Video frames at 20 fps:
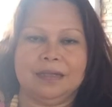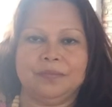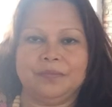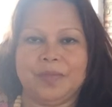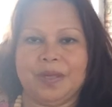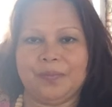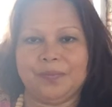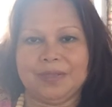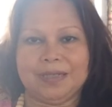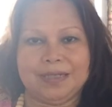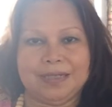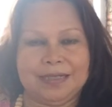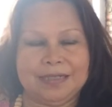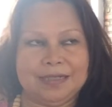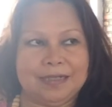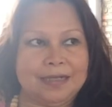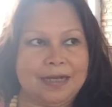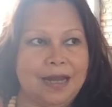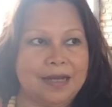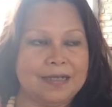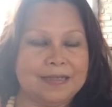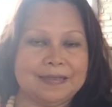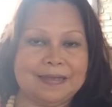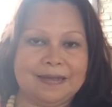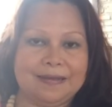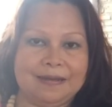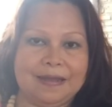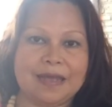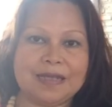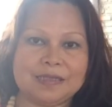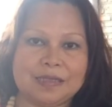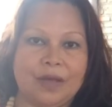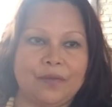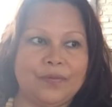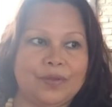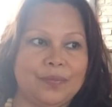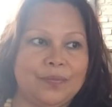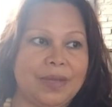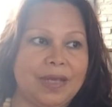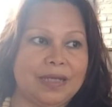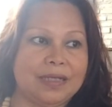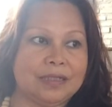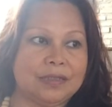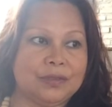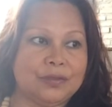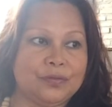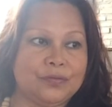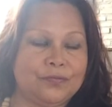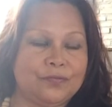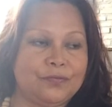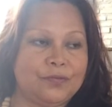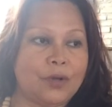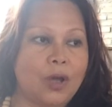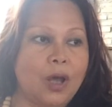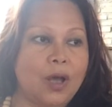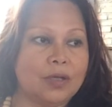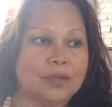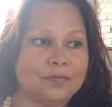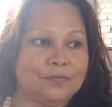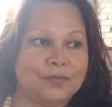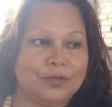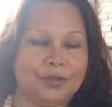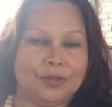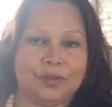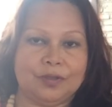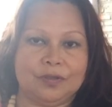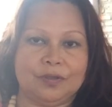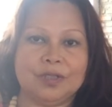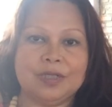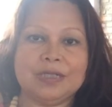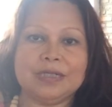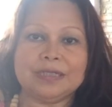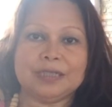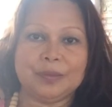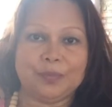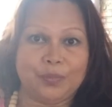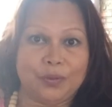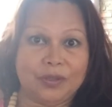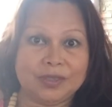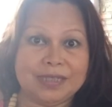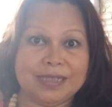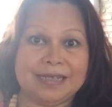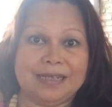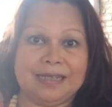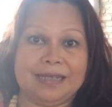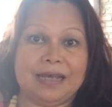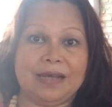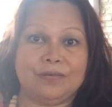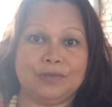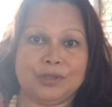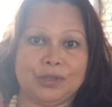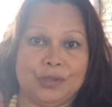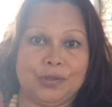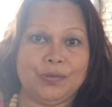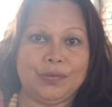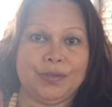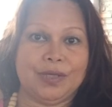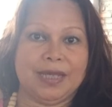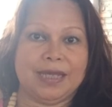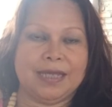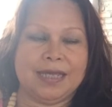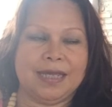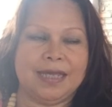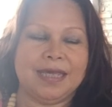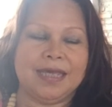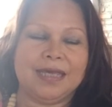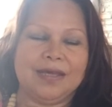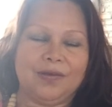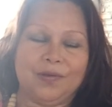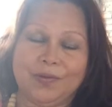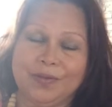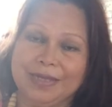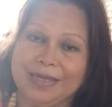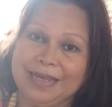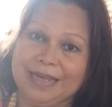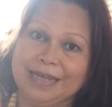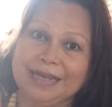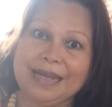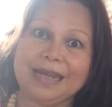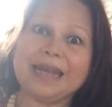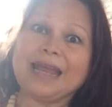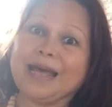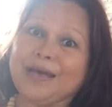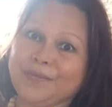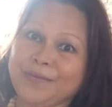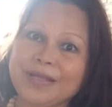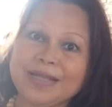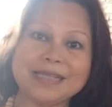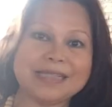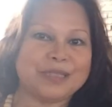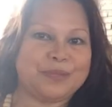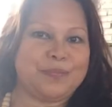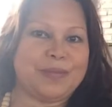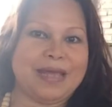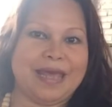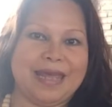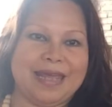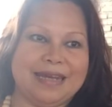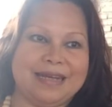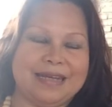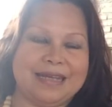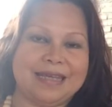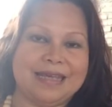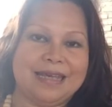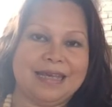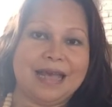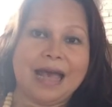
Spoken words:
maybe in another 10 days I will make a new vlog for the project that I was doing. Okay, then I will explain.